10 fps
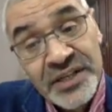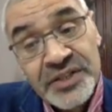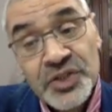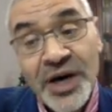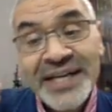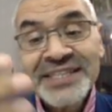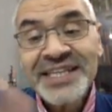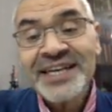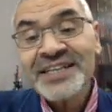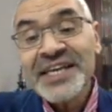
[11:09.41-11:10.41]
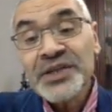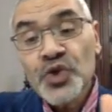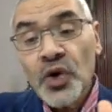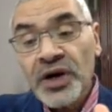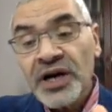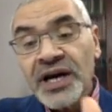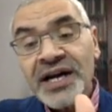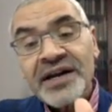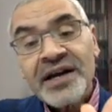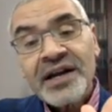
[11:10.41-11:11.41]
So until they took
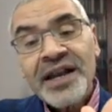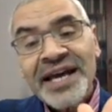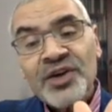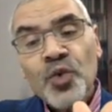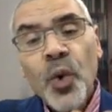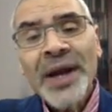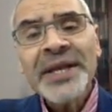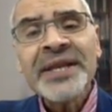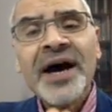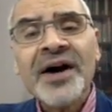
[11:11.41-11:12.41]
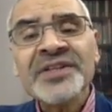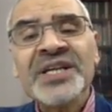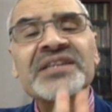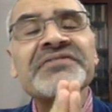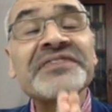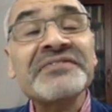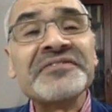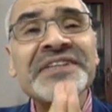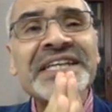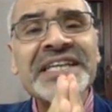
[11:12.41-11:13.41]
like
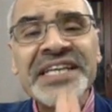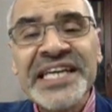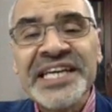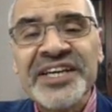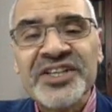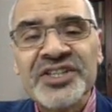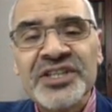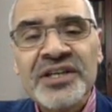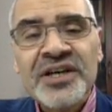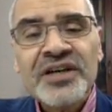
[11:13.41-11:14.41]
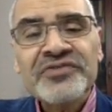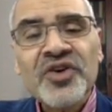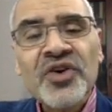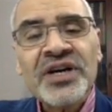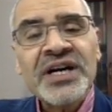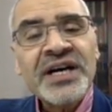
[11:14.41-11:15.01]
150 years for